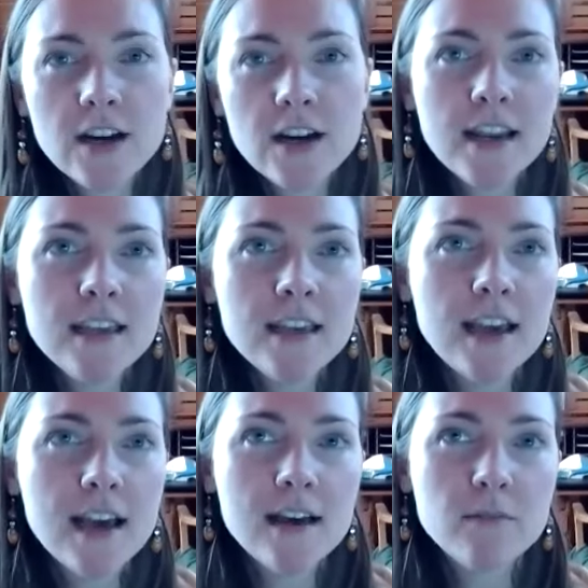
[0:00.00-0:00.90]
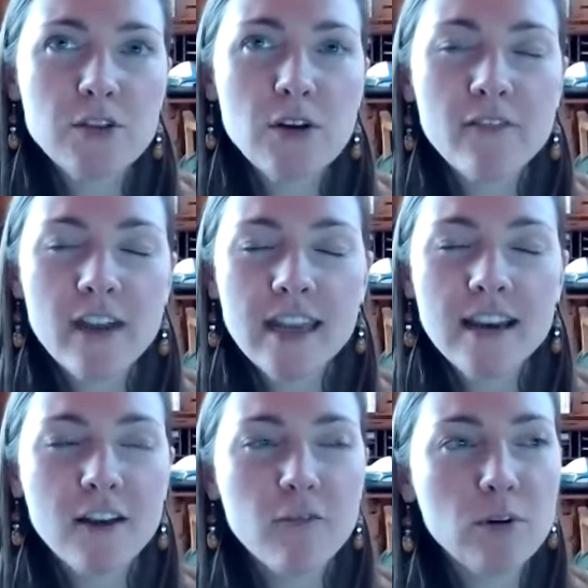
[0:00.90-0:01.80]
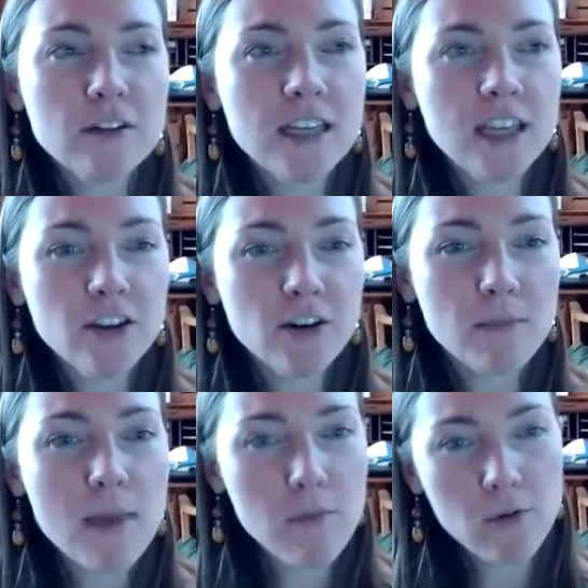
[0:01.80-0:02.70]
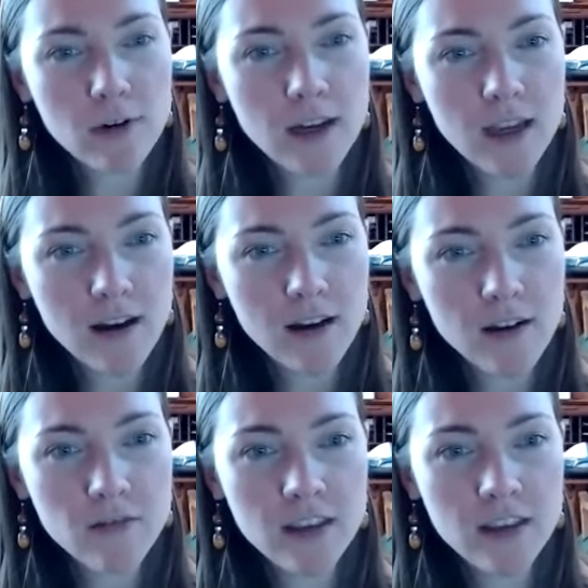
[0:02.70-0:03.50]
any, um, do you have any kind of particular memory of